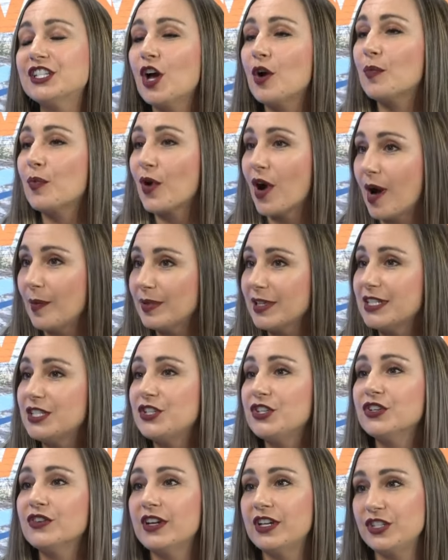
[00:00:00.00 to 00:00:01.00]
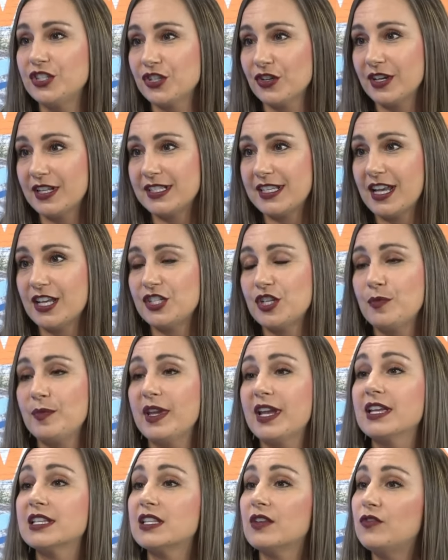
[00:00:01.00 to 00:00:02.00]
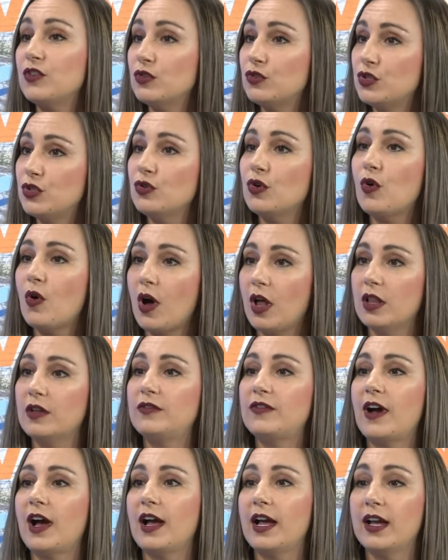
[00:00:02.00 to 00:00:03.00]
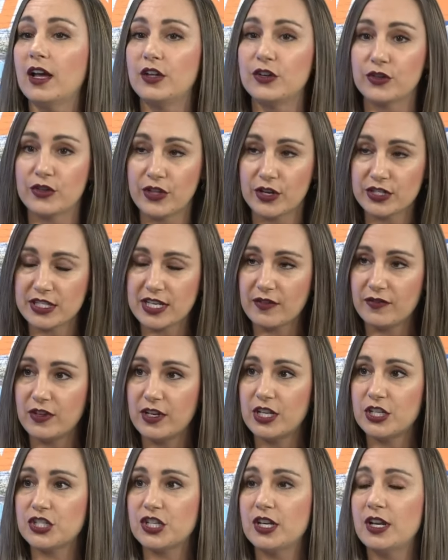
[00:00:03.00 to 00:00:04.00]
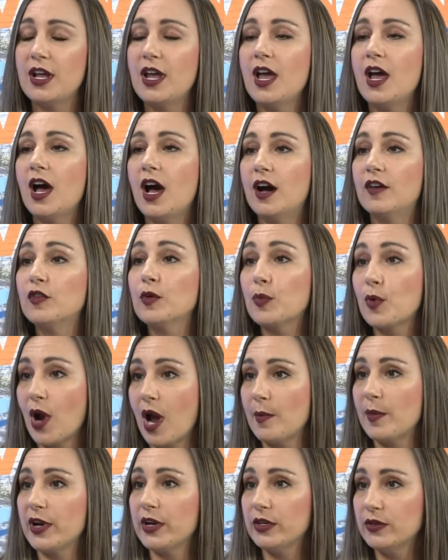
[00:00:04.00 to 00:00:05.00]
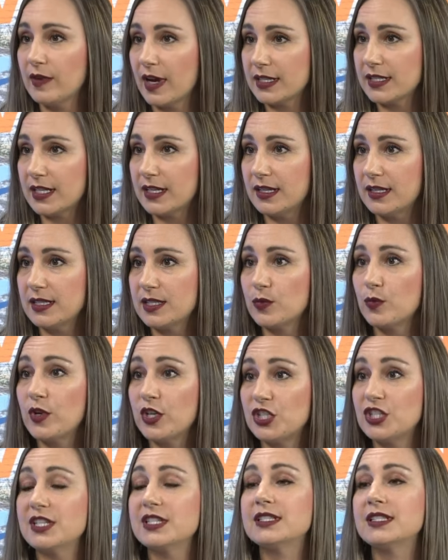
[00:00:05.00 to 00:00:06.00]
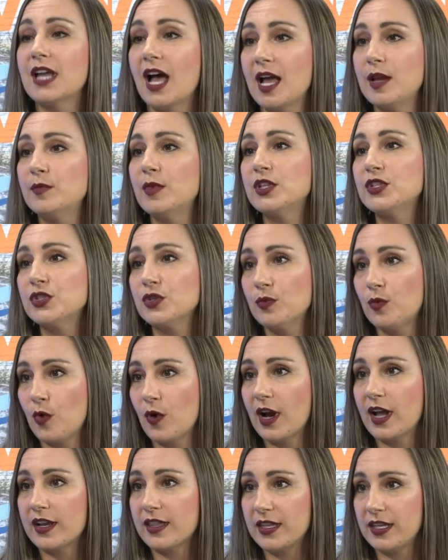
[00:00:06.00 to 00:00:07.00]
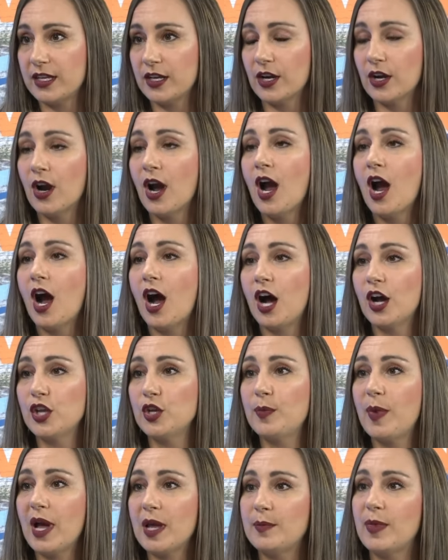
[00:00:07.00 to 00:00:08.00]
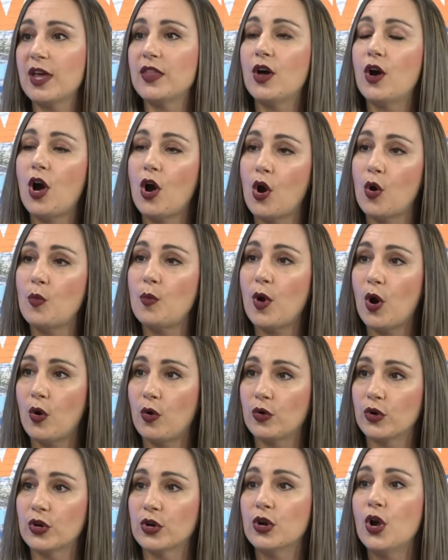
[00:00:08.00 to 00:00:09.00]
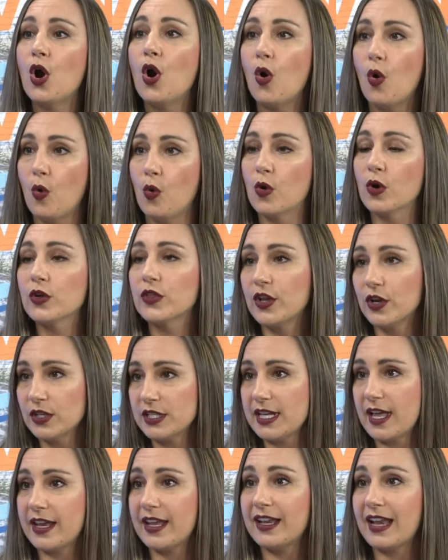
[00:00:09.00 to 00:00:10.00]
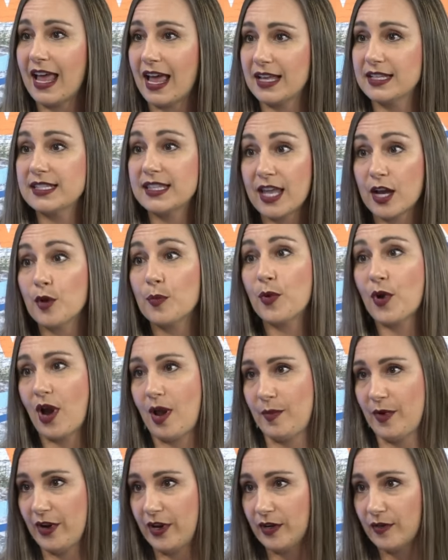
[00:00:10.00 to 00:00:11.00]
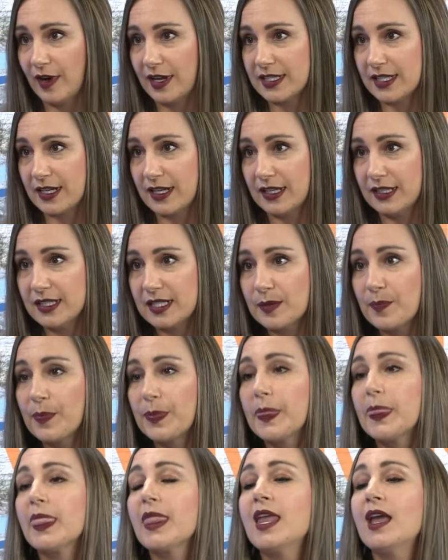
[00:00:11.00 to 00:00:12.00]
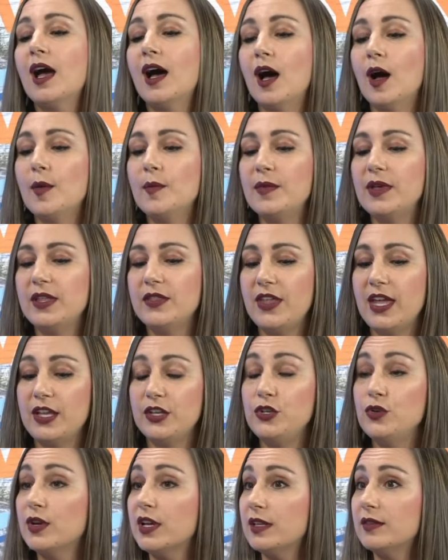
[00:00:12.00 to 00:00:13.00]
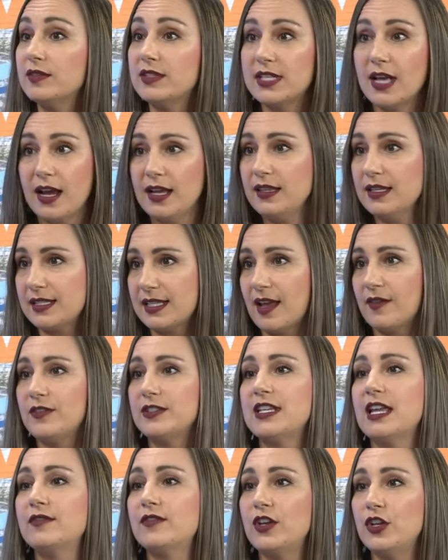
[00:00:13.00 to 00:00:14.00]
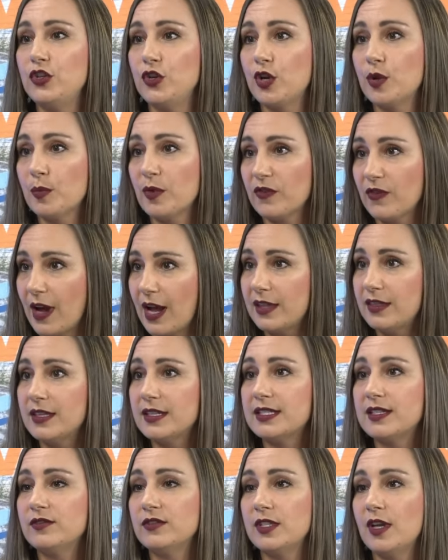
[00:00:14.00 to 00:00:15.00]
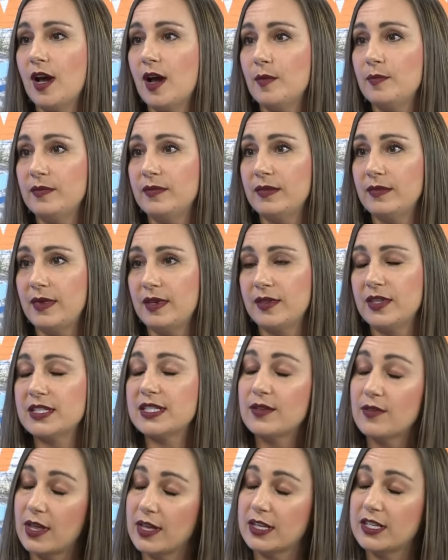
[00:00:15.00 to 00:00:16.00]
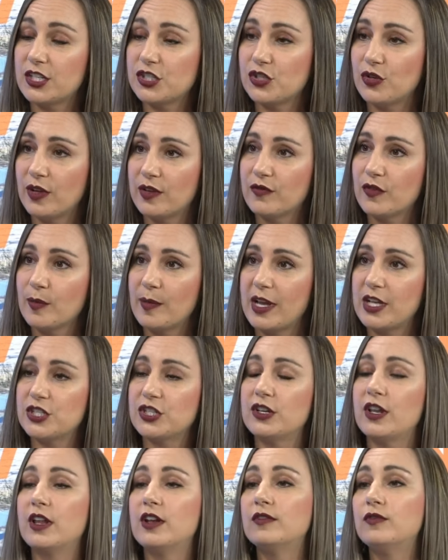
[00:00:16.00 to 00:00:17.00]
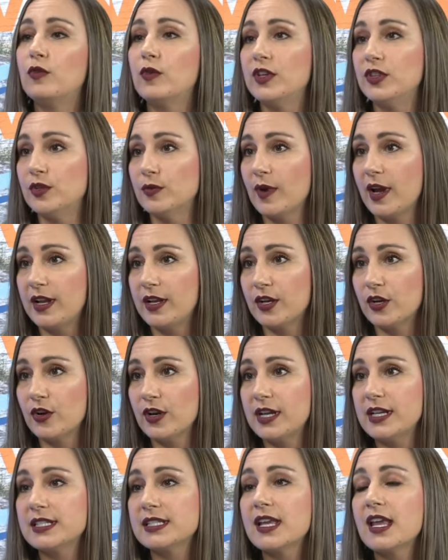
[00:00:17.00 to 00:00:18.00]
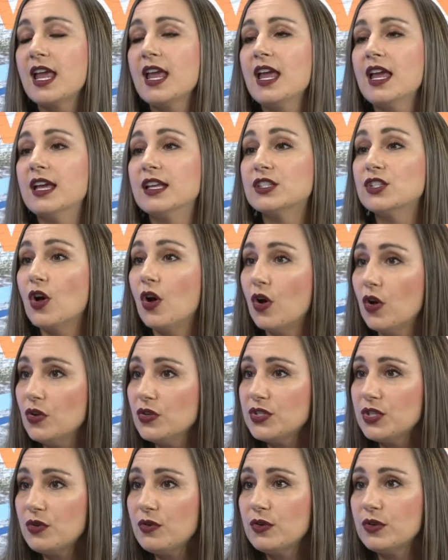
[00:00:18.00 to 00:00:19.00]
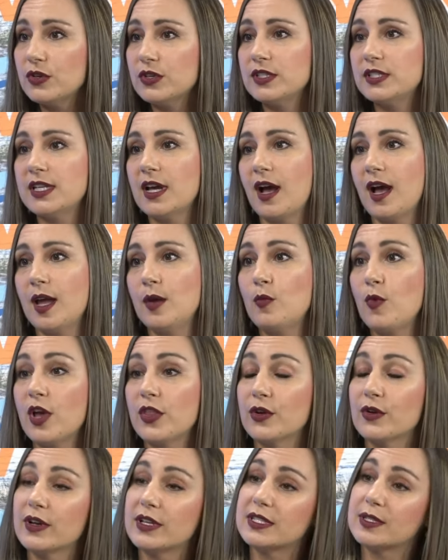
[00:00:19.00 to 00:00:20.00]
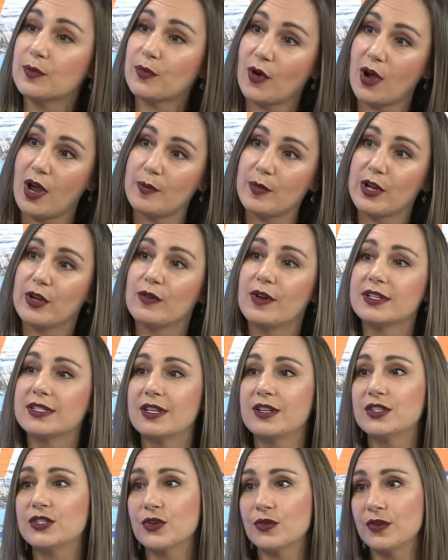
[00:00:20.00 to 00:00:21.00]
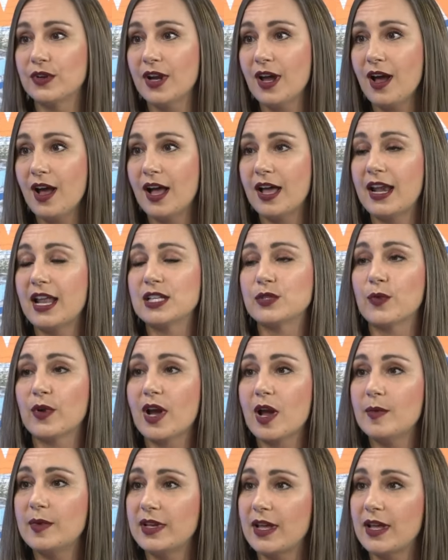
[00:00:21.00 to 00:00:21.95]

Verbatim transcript: Reach out promptly to your insurance agent because if you do qualify under their definition of a primary residence, which is nine months or more out of the year, occupied by the homeowner or their tenant as their primary residence. Okay. Um, then you can sign this affidavit and you can provide this, um, this additional information and avoid the rate increase. It's also a good time, whether it's a primary residence or not, as mm -hmm. we're mm-hmm.